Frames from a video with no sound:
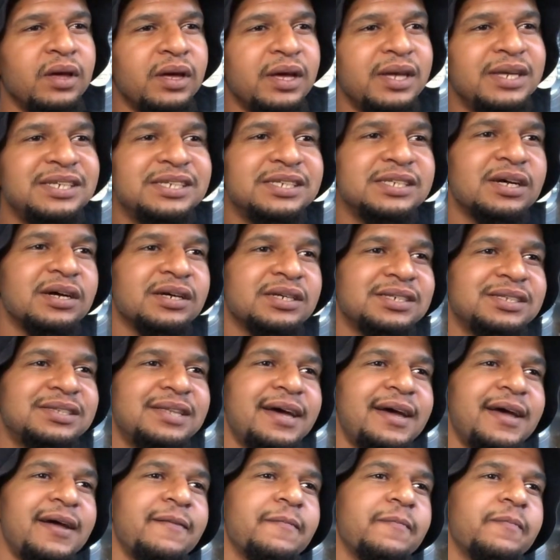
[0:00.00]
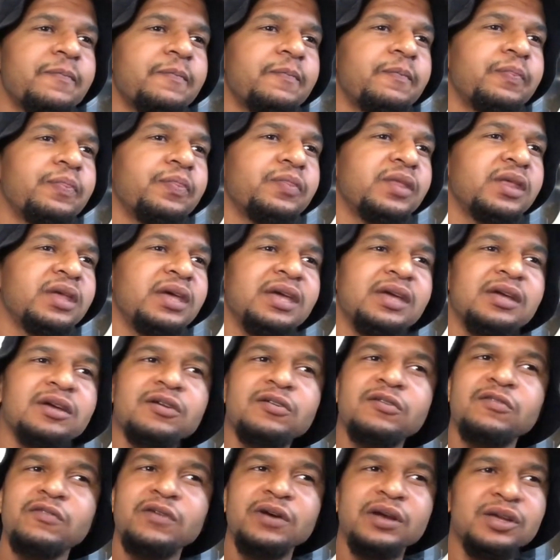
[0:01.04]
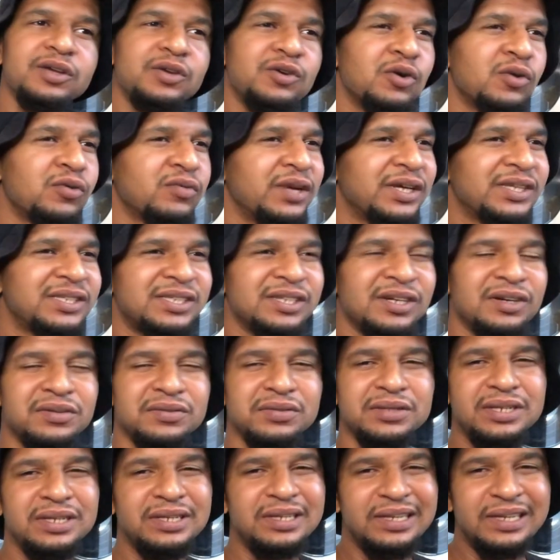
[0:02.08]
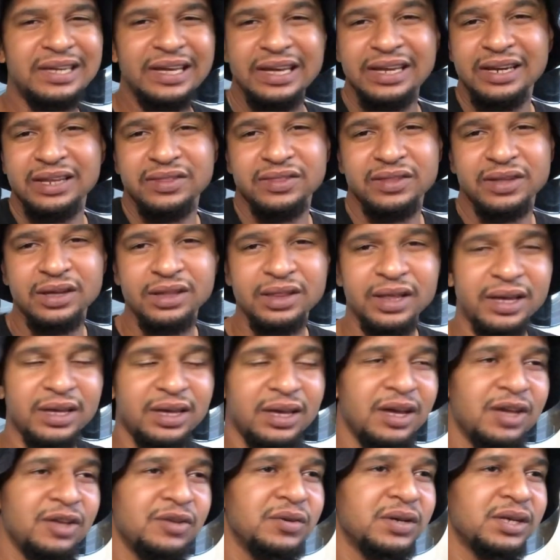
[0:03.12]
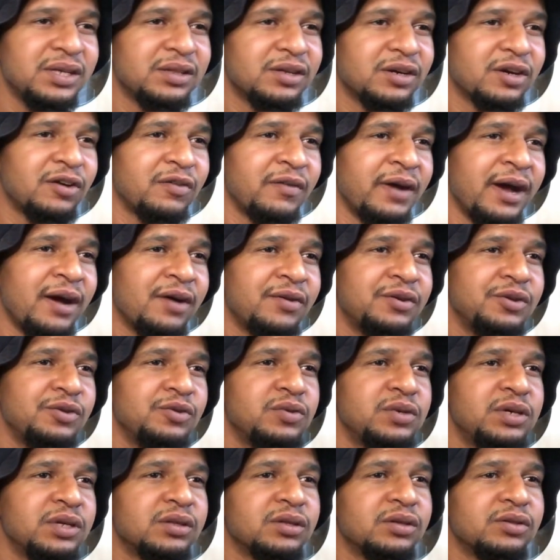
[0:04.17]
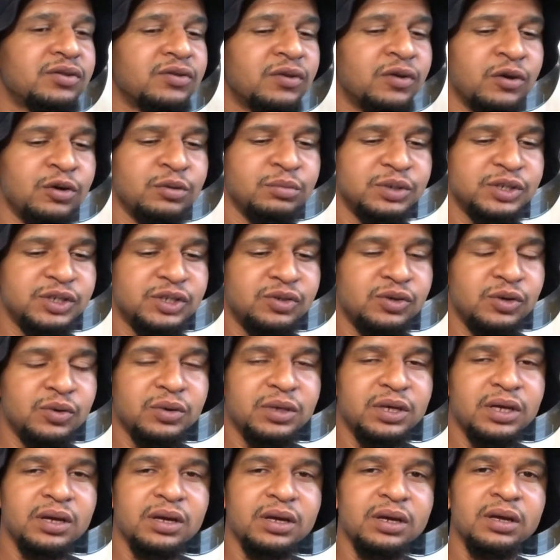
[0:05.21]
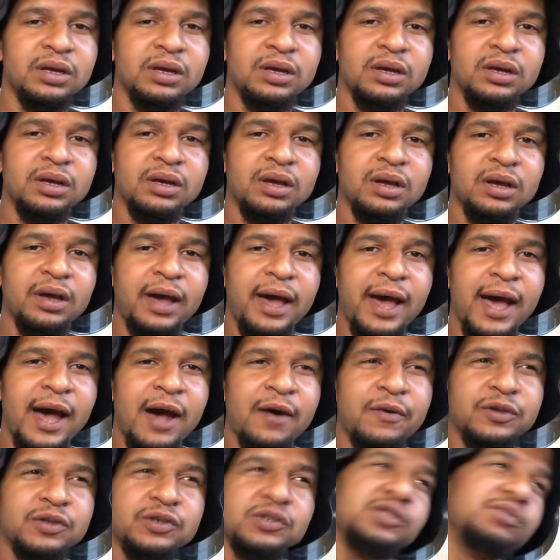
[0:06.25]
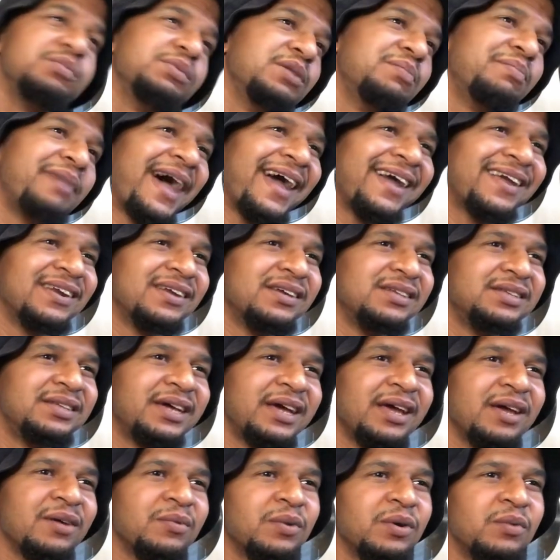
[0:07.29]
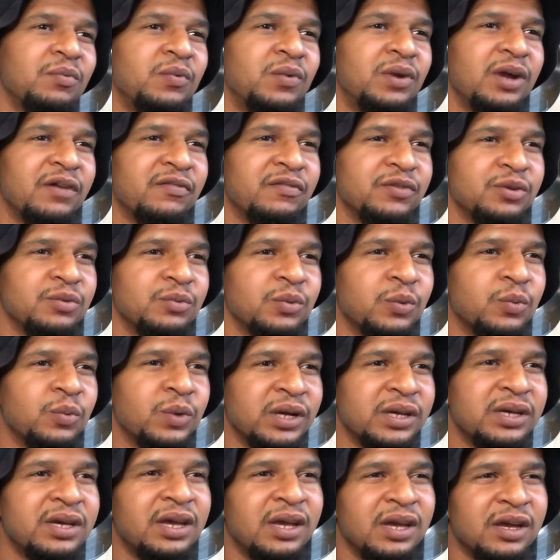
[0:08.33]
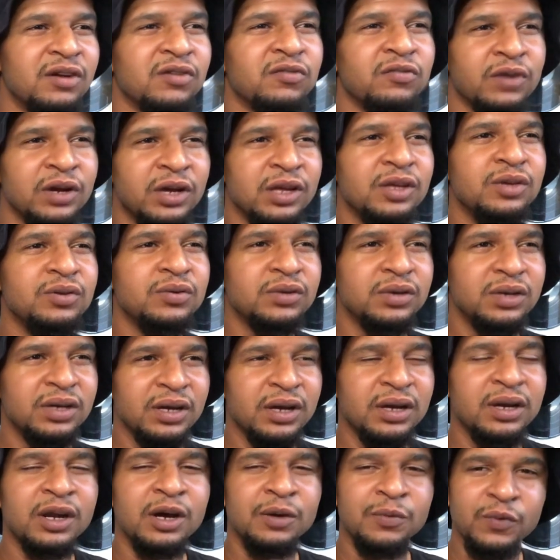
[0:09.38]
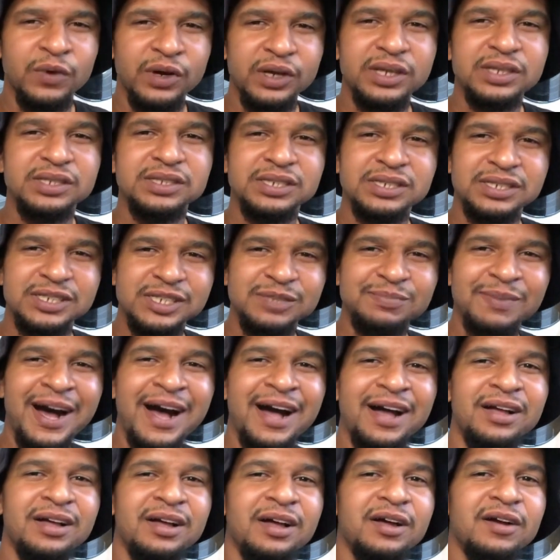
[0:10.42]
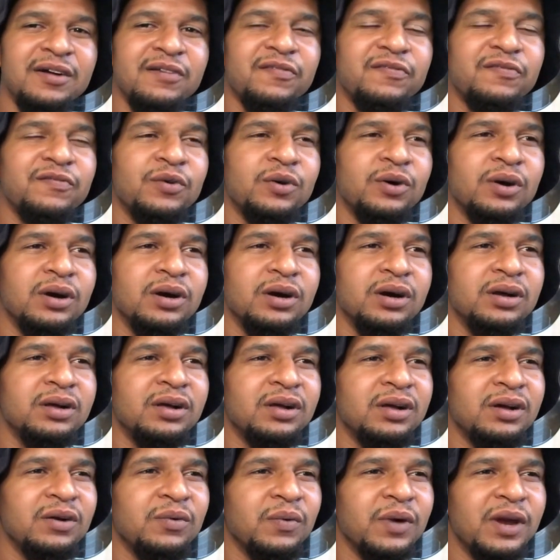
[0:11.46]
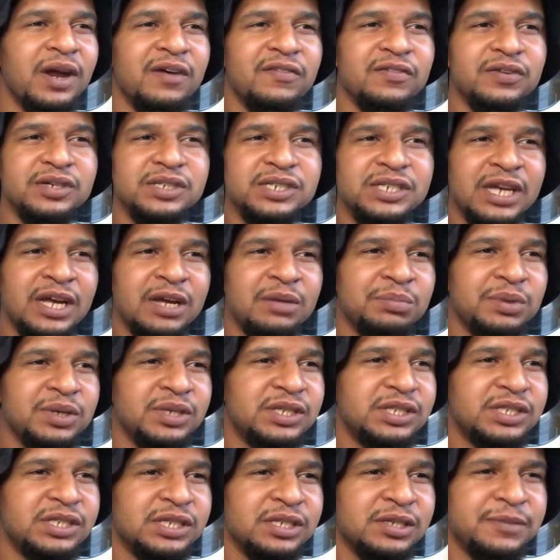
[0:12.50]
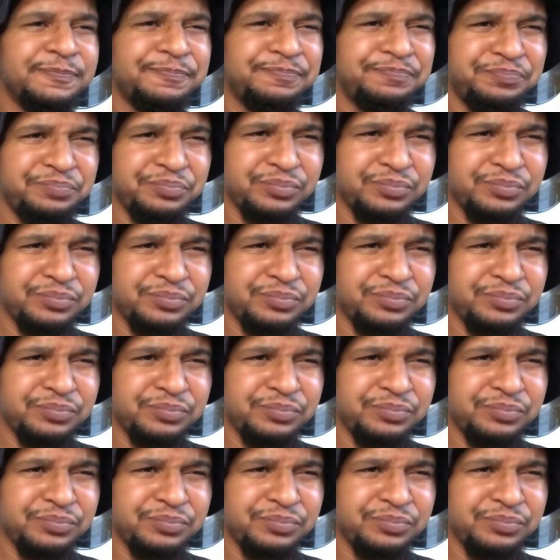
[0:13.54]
It sucks that King of the Ring, you don't necessarily get anything. Like, yeah, you get the crown and you get the throne, but you don't get how it used to be back in the day when whenever you would win King of the Ring, you would get a number one contender spot for whatever championship